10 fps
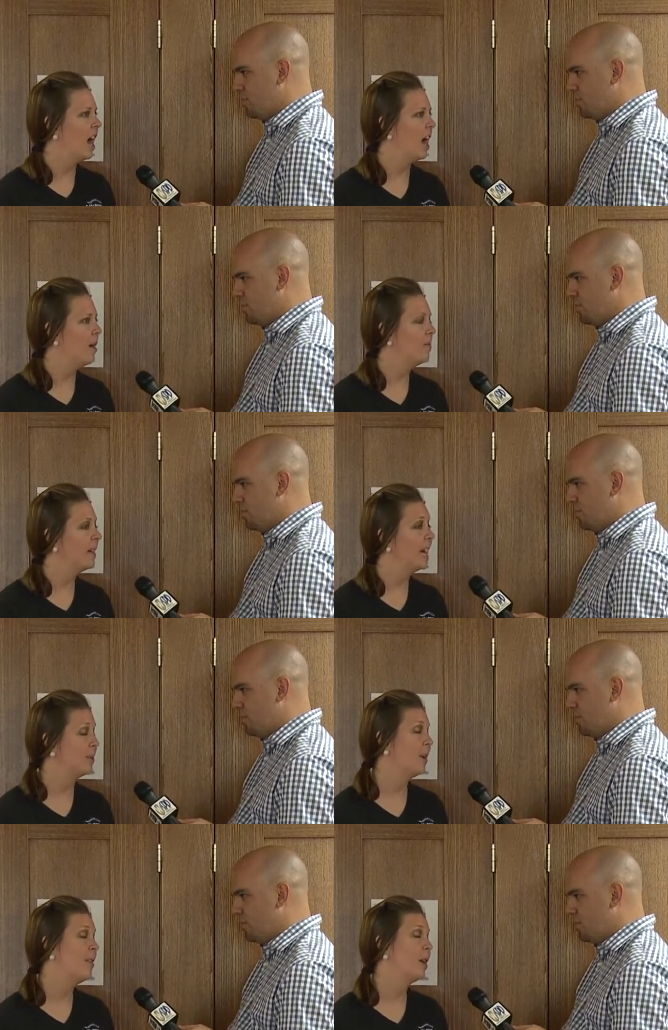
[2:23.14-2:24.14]
Speaker 1: Um, but yes,
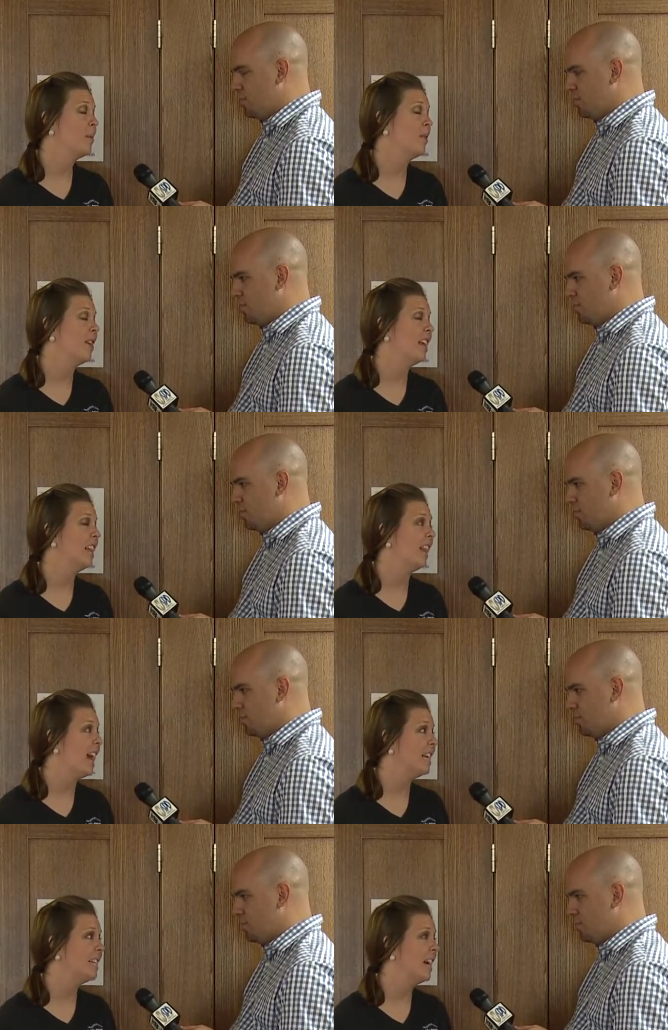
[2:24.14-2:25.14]
we're out in the community a
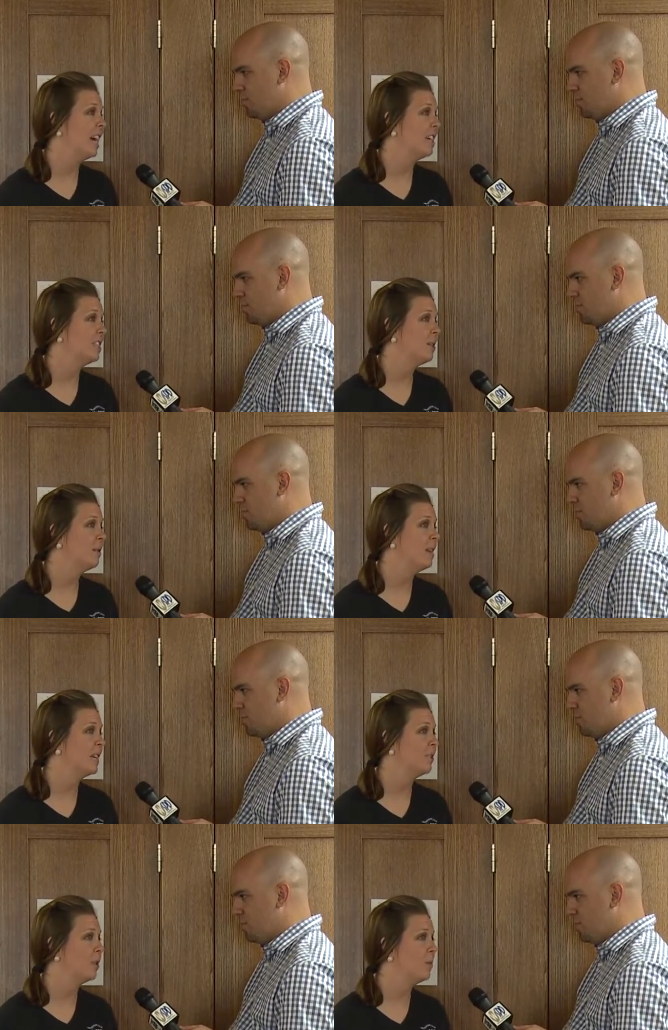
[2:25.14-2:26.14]
lot. I also think
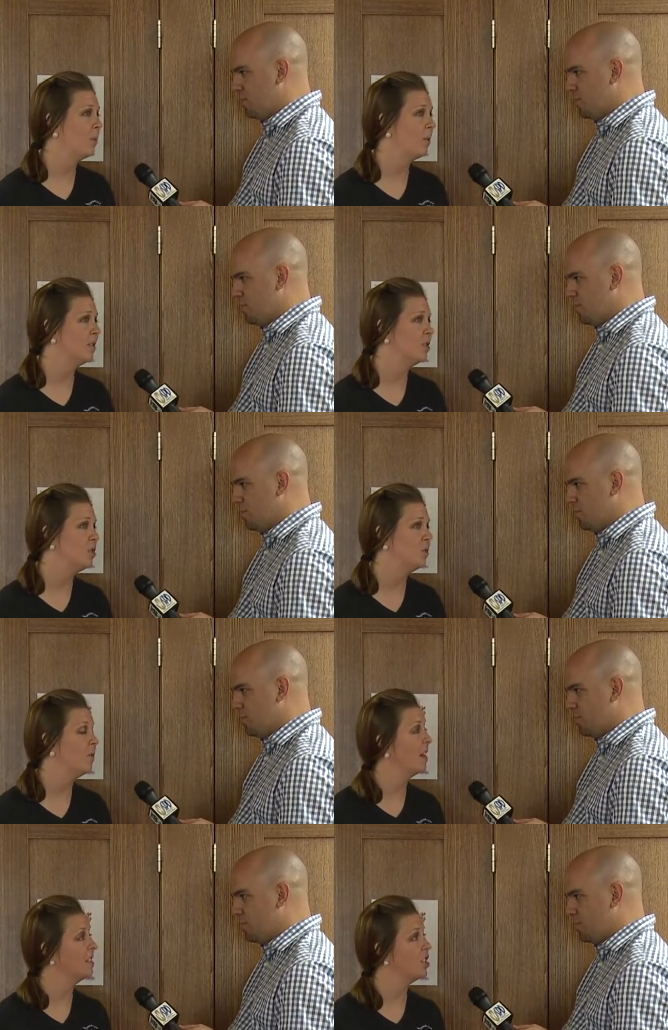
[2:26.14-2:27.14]
it's really important to do
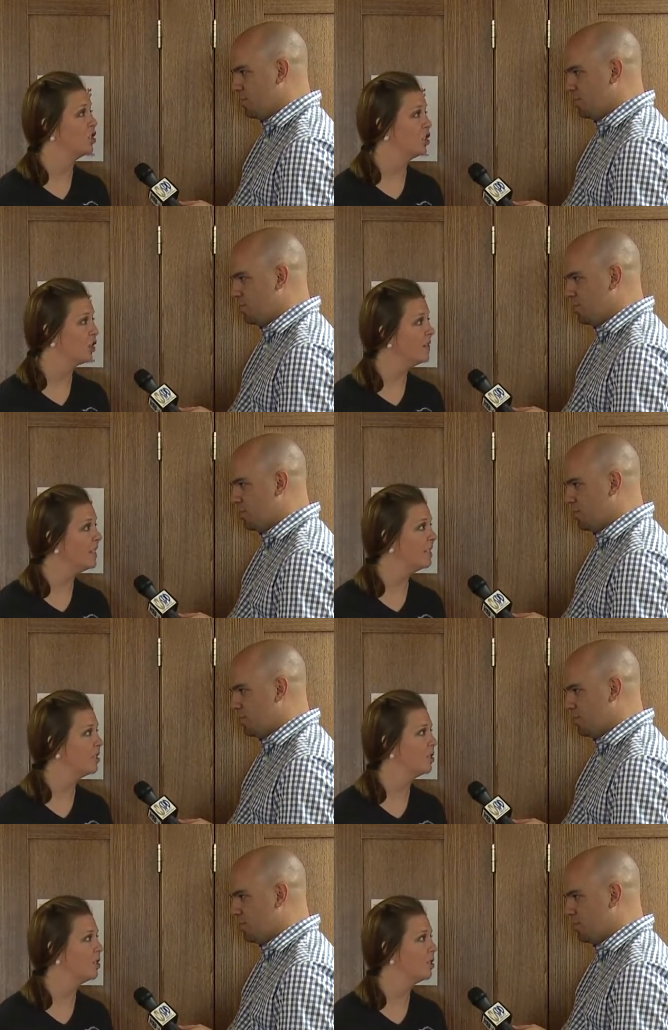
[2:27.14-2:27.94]
volunteer service.